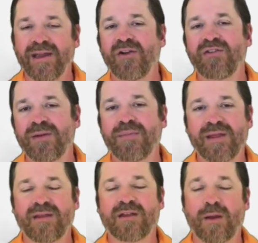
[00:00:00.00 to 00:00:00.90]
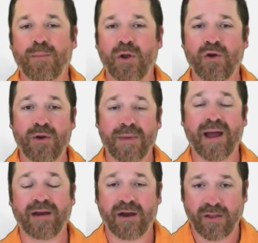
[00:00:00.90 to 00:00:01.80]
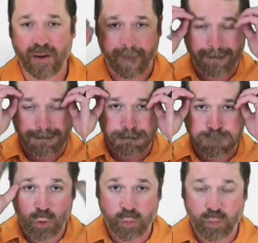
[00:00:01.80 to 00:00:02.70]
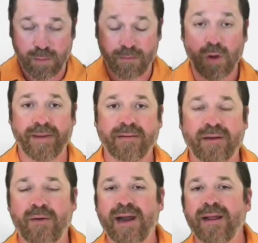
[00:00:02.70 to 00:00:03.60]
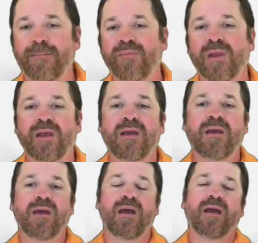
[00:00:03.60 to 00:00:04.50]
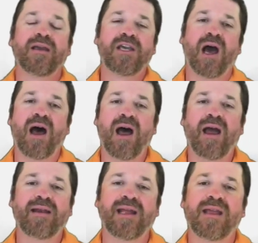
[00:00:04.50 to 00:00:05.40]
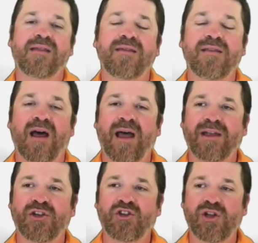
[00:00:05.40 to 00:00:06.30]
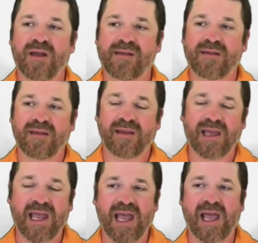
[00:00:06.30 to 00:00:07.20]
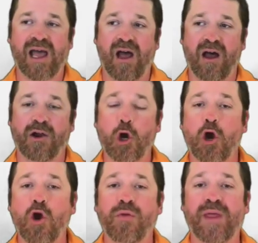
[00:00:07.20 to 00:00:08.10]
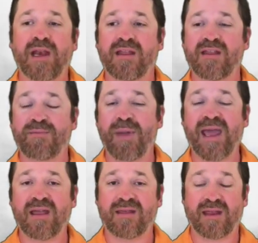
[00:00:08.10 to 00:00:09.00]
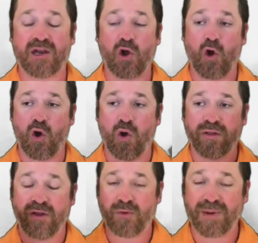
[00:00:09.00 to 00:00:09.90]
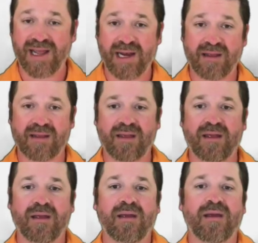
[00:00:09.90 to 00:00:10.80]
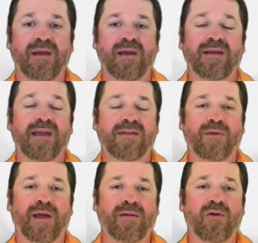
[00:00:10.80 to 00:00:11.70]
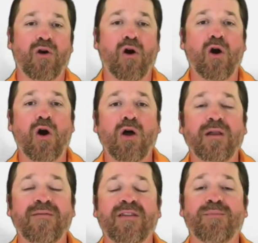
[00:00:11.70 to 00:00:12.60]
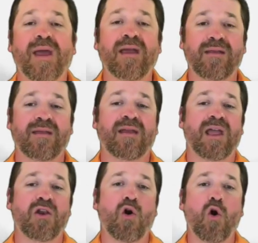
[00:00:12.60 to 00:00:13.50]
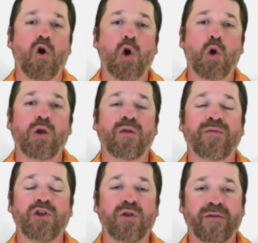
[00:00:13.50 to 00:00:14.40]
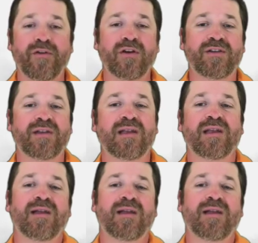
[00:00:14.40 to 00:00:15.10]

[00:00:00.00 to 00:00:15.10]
here's something that's going to blow your mind. Another boop moment. You ready? God is not just on Earth and in space and in all the other planets. Guess what? all of space in all of the universe